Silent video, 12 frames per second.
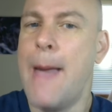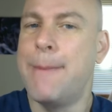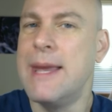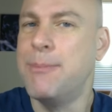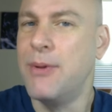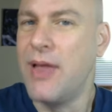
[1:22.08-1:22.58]

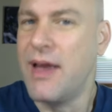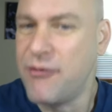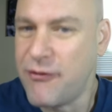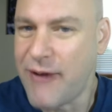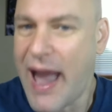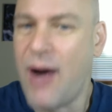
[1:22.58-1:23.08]
people have
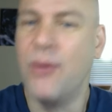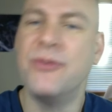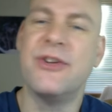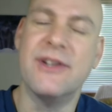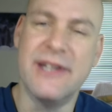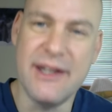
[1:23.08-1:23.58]
found
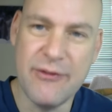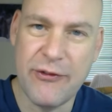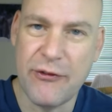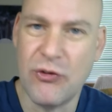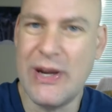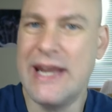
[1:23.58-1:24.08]
to live
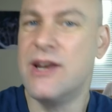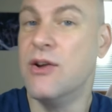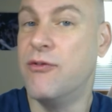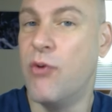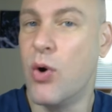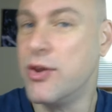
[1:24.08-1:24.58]
free and
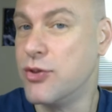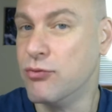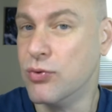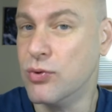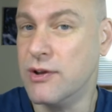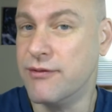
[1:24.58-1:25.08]
avoid the
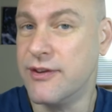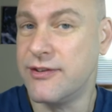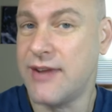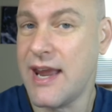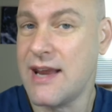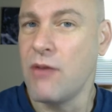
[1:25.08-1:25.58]
rule of the
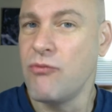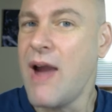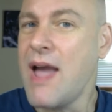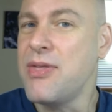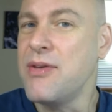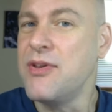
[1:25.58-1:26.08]
state,
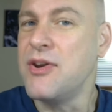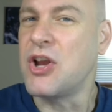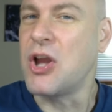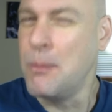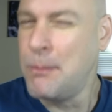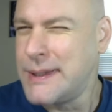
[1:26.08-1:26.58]
rather than a
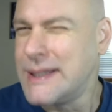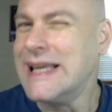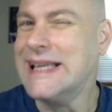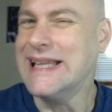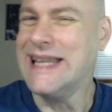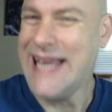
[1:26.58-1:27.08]

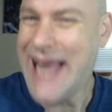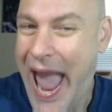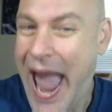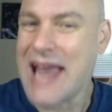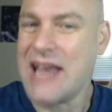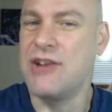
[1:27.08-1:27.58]
completely
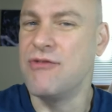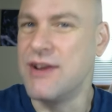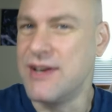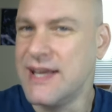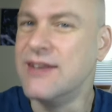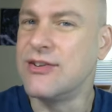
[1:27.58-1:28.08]

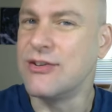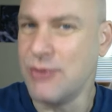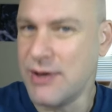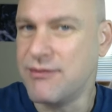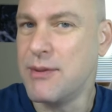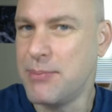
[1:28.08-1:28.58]
accurate
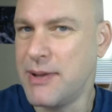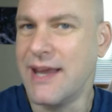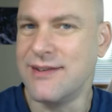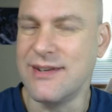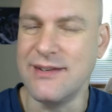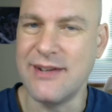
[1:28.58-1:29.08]
history of the
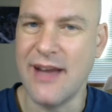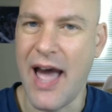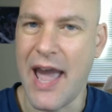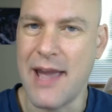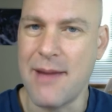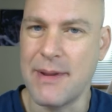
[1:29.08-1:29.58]
place and
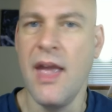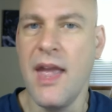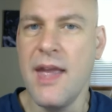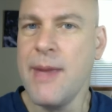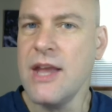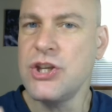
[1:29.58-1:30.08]
time.
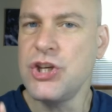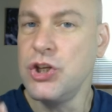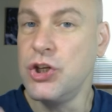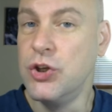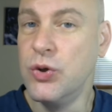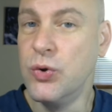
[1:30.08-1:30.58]
Imagine
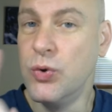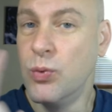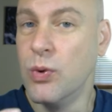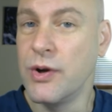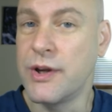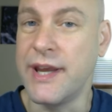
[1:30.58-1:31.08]
you
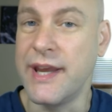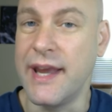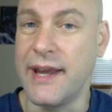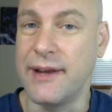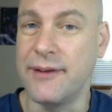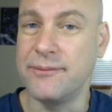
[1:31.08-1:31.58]
were
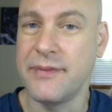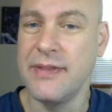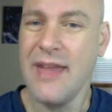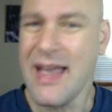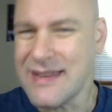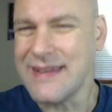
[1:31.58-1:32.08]
king.
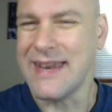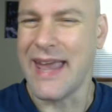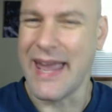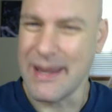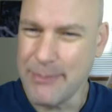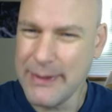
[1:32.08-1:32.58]
Not
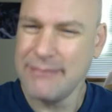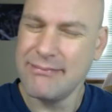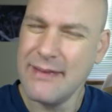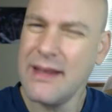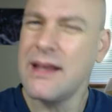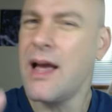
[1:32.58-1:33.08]
today, but
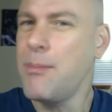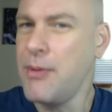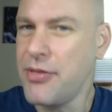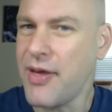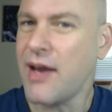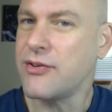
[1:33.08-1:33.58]
a couple
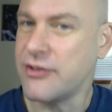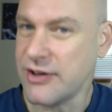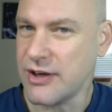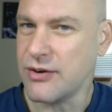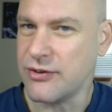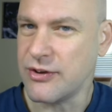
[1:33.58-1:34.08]
thousand
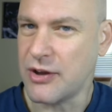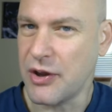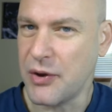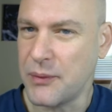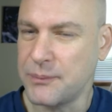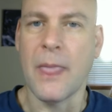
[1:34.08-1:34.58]
years
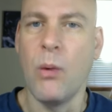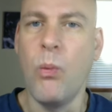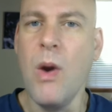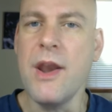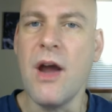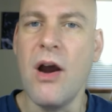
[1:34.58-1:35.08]
ago.
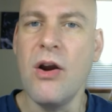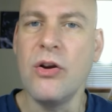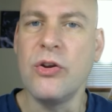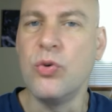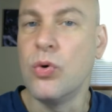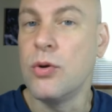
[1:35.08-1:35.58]
What are
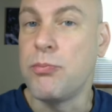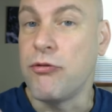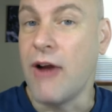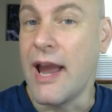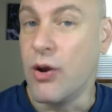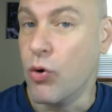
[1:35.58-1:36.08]
your
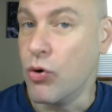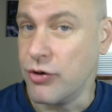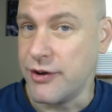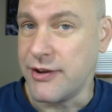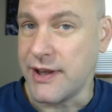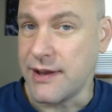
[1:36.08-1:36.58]

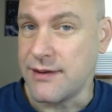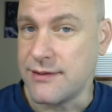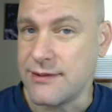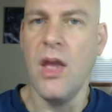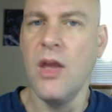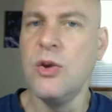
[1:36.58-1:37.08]

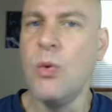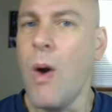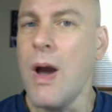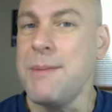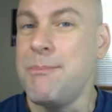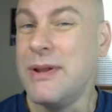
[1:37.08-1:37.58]
priorities? You
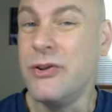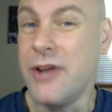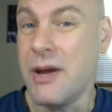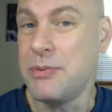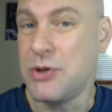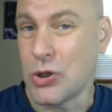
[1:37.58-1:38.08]
want to build
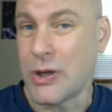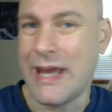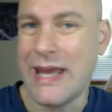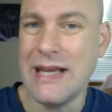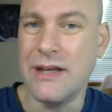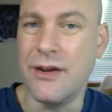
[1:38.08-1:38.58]
up your
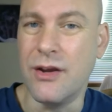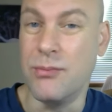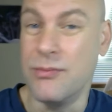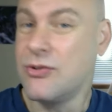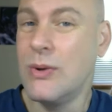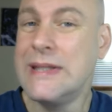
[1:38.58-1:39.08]
kingdom,
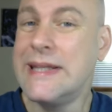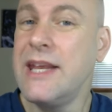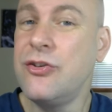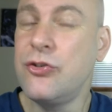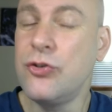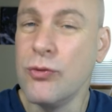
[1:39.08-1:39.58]
so at
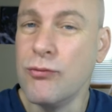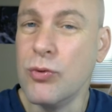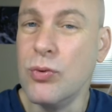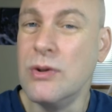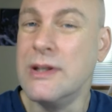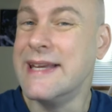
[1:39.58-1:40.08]
least your
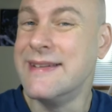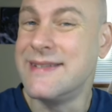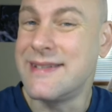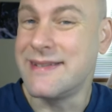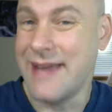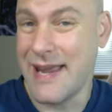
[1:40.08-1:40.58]
rule is
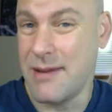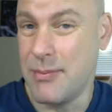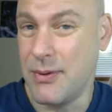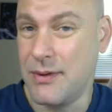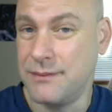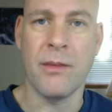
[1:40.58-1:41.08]

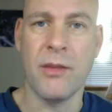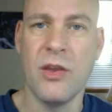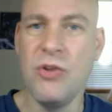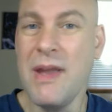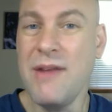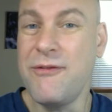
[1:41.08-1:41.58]
stable.
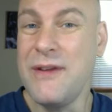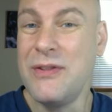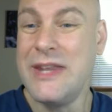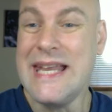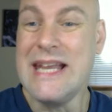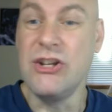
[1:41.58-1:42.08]
You might feel the
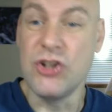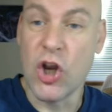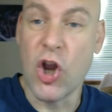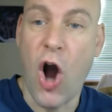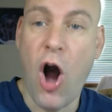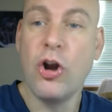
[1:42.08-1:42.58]
need to
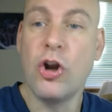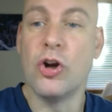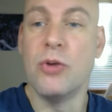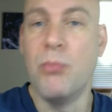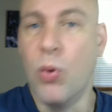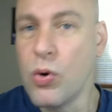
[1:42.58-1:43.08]

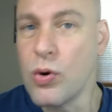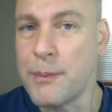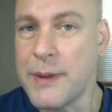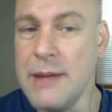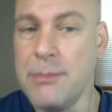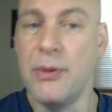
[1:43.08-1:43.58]
conquer more
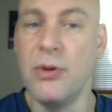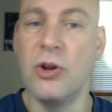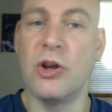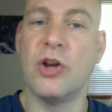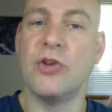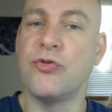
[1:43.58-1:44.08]
people
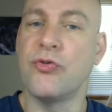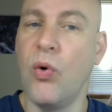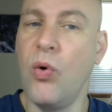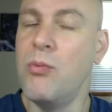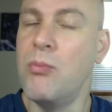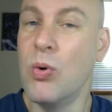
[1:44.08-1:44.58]
and
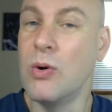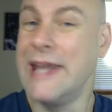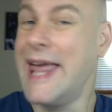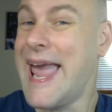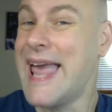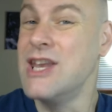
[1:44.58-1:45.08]
control more
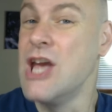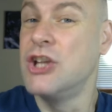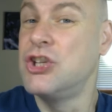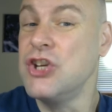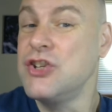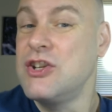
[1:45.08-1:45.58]
land
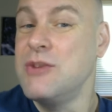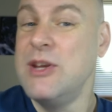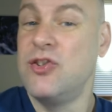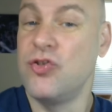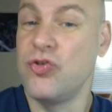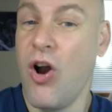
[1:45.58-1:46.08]
just to be
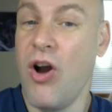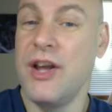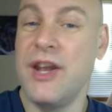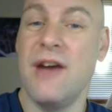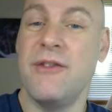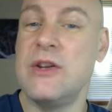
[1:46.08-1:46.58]
strong
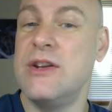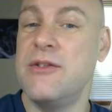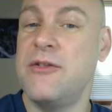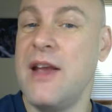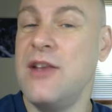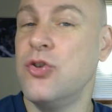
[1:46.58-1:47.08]
enough to
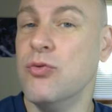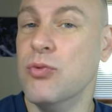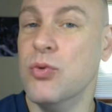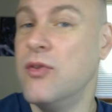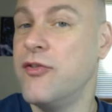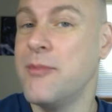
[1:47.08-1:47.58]
defend your
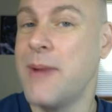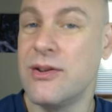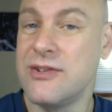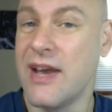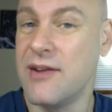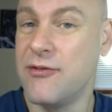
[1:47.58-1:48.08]
rule from
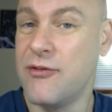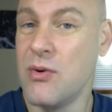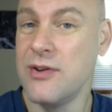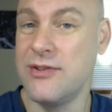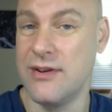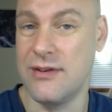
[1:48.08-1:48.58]
outside
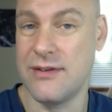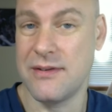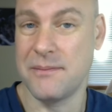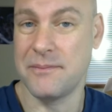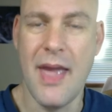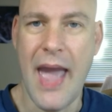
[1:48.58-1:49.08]
forces.
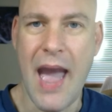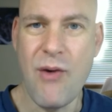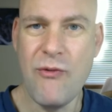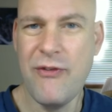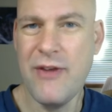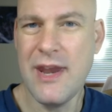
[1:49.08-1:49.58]

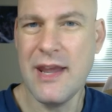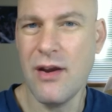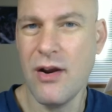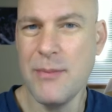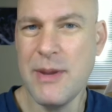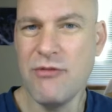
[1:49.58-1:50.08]
Outfitting an
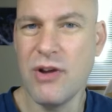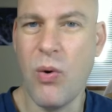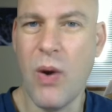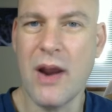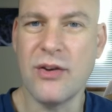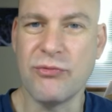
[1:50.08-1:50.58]
army
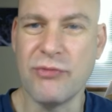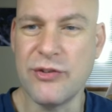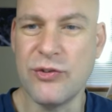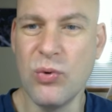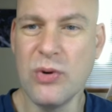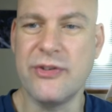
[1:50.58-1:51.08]
requires
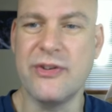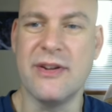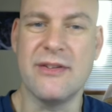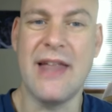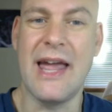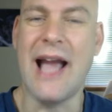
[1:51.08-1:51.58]

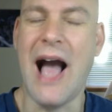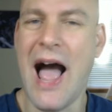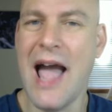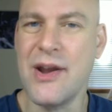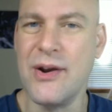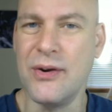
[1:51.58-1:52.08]
resources like
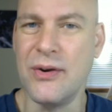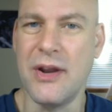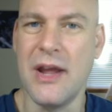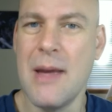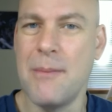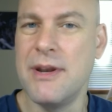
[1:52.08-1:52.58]
iron,
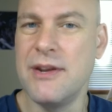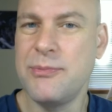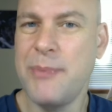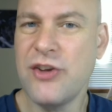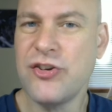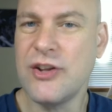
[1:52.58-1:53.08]
but
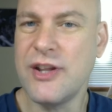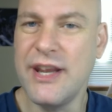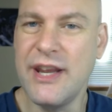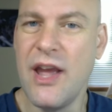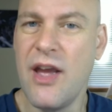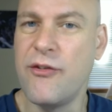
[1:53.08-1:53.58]

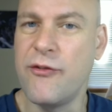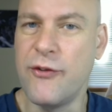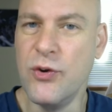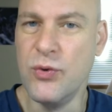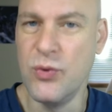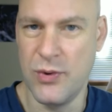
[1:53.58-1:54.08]
especially
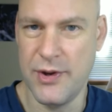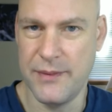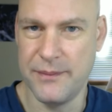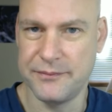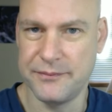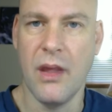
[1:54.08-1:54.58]
food.
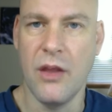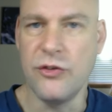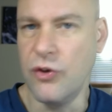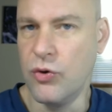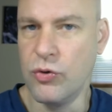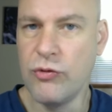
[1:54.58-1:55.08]

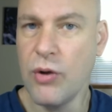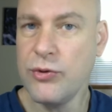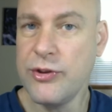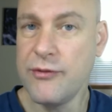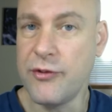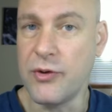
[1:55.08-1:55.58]
So who grows
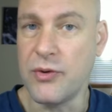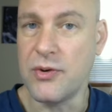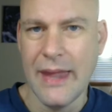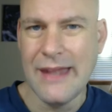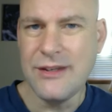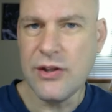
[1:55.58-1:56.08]
the food?
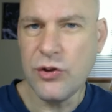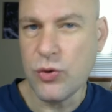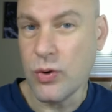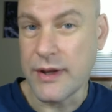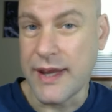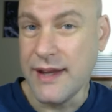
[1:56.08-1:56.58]
Until
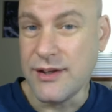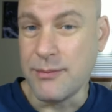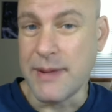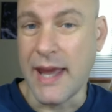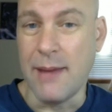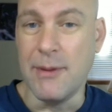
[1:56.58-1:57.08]
your
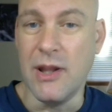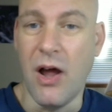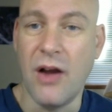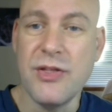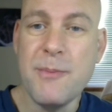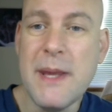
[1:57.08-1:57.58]
kingdom came
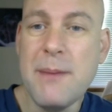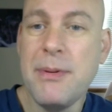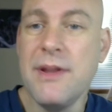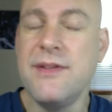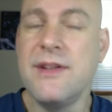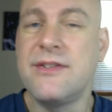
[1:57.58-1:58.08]
along, the
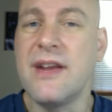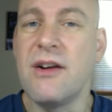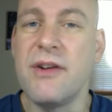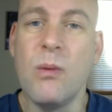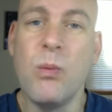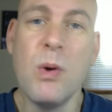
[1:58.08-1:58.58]
people in this
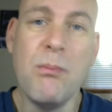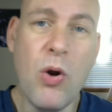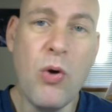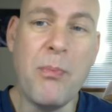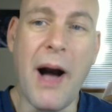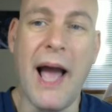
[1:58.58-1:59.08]
area were
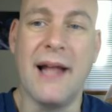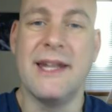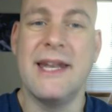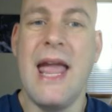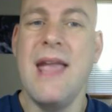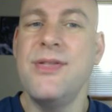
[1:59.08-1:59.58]
mobile
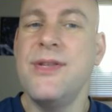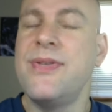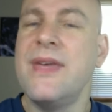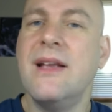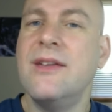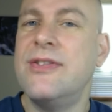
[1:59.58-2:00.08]
and ate the
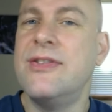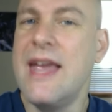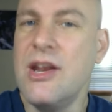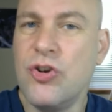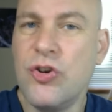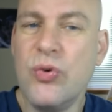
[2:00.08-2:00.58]
things
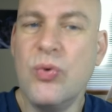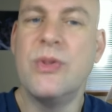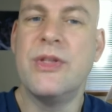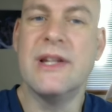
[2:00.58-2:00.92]
they knew the